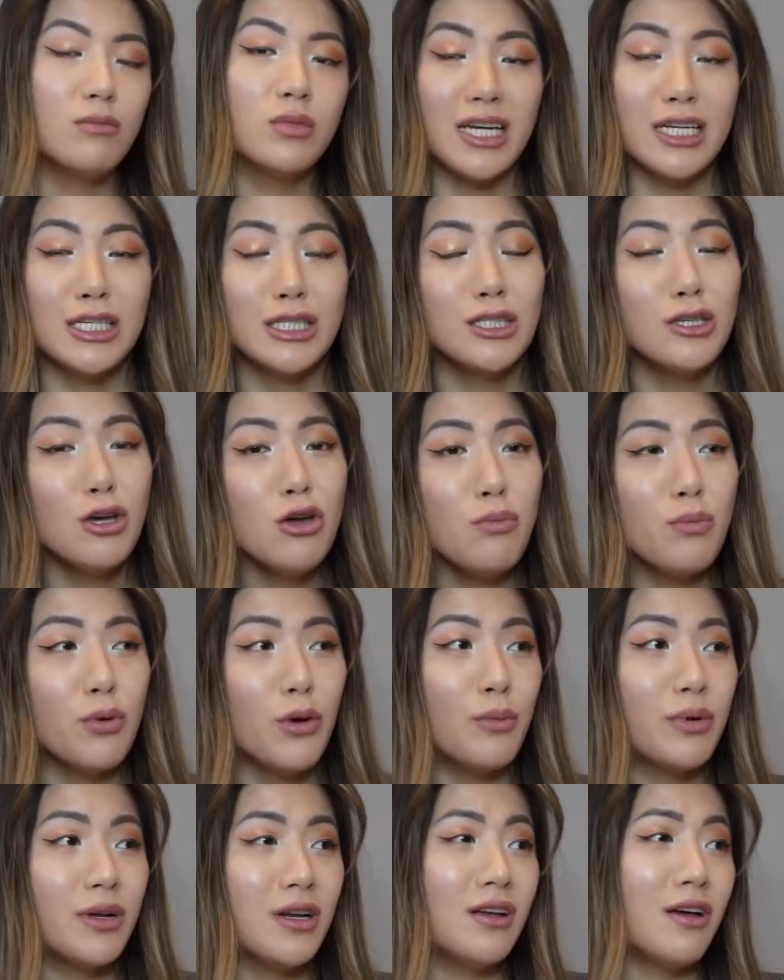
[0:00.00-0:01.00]
And it's so
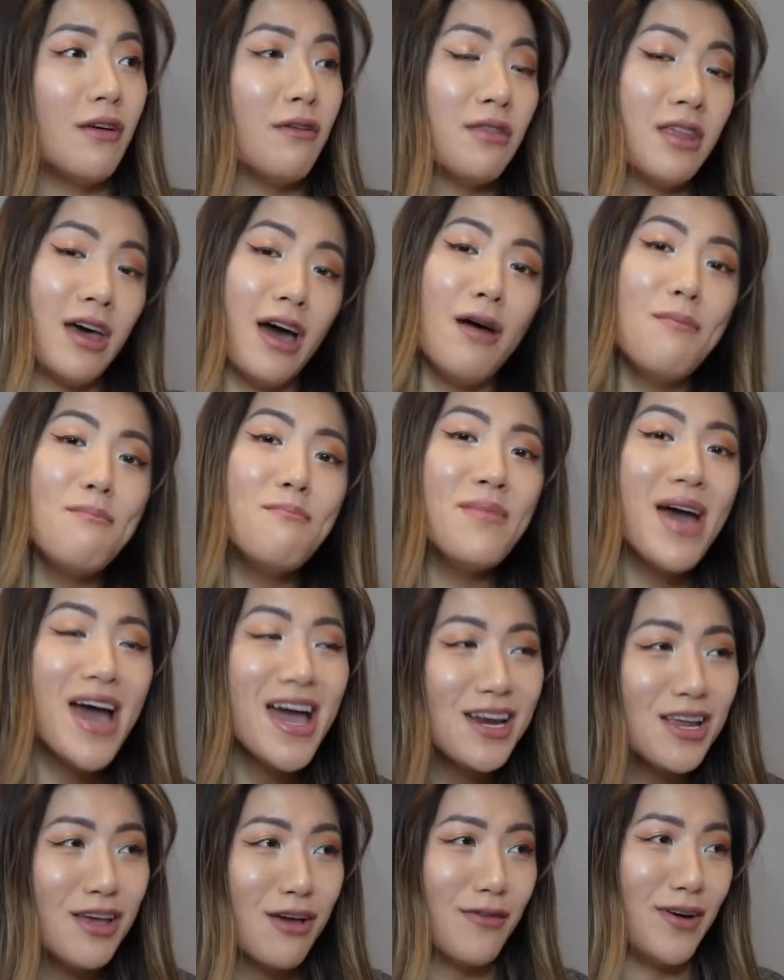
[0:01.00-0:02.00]
popular that
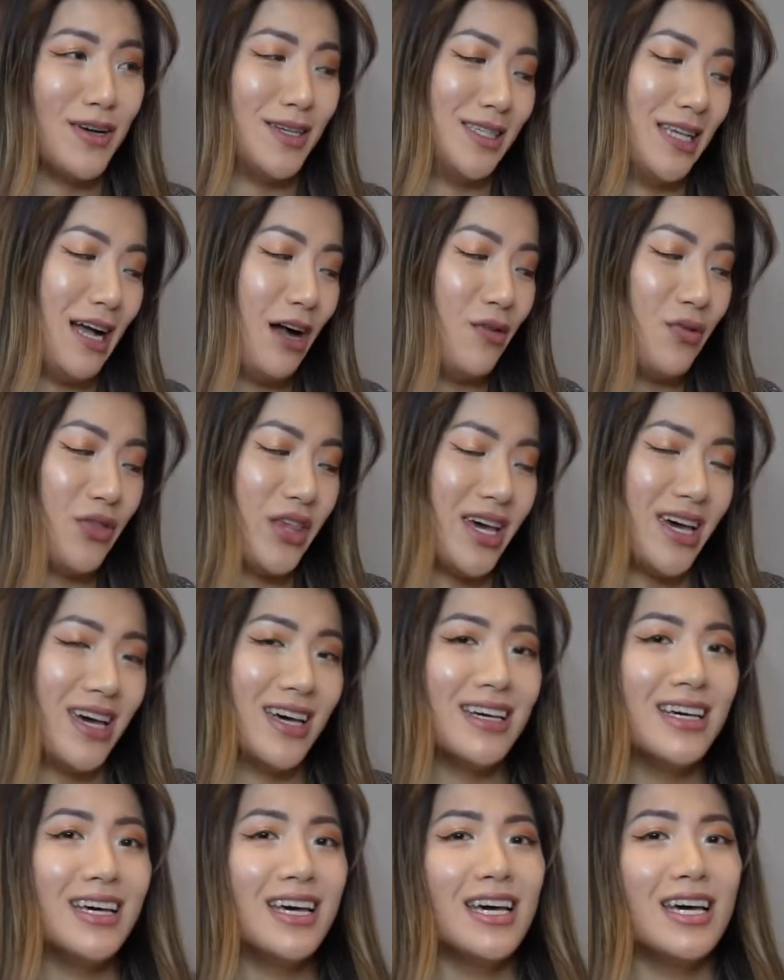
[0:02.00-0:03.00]
many of us out
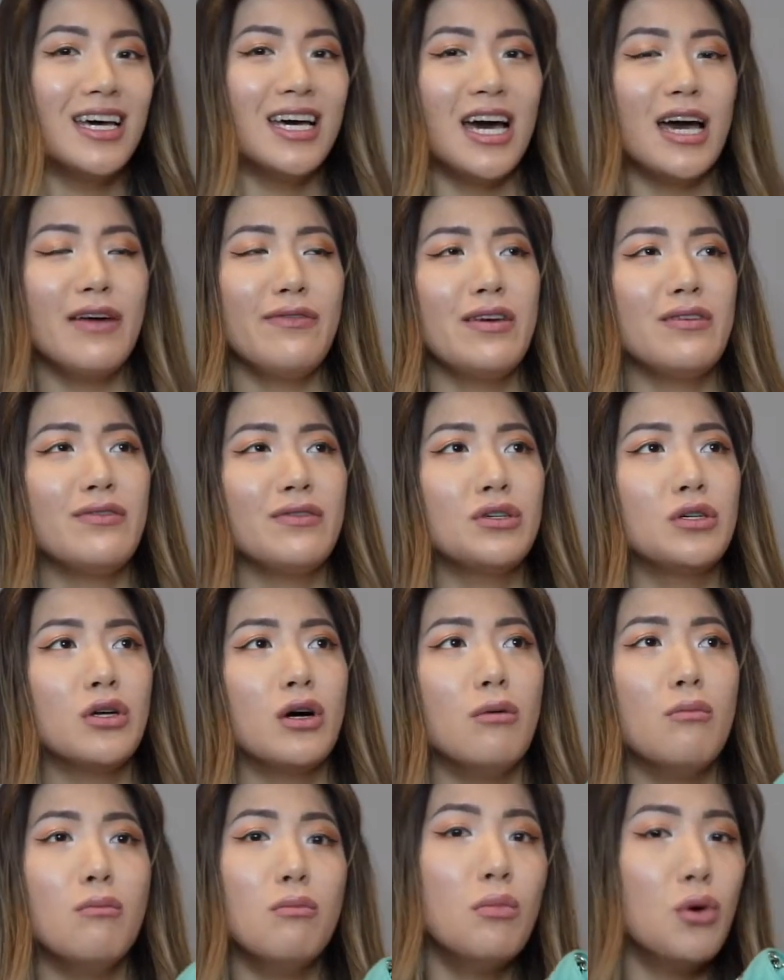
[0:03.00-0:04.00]
there have even
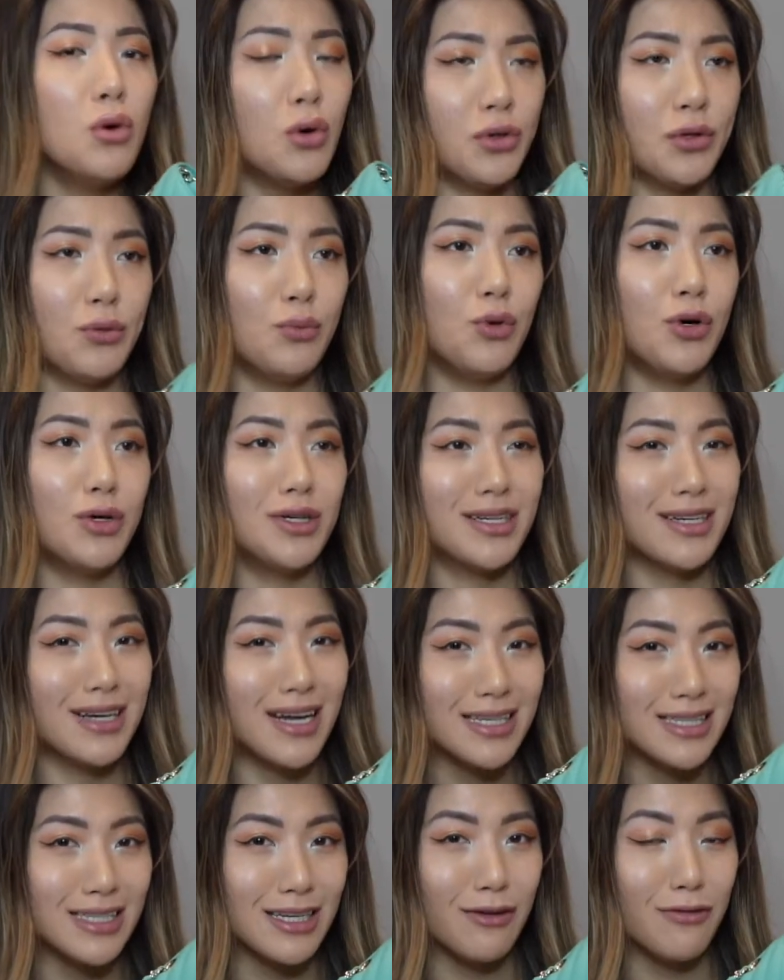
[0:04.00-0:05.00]
got more than one
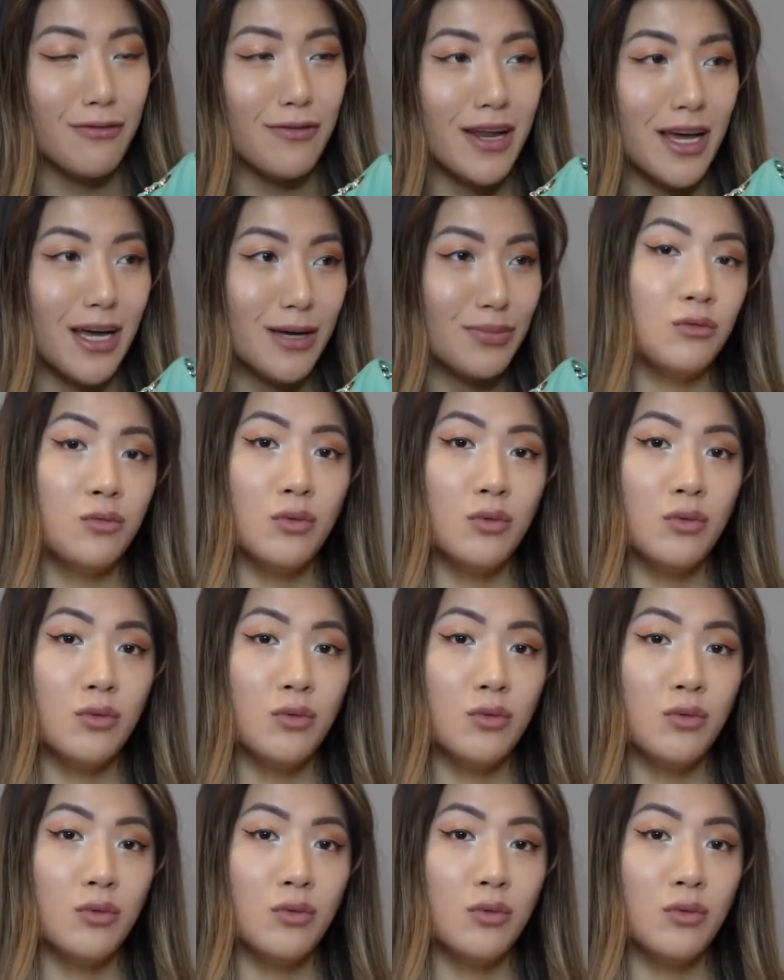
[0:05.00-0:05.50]
classic flap.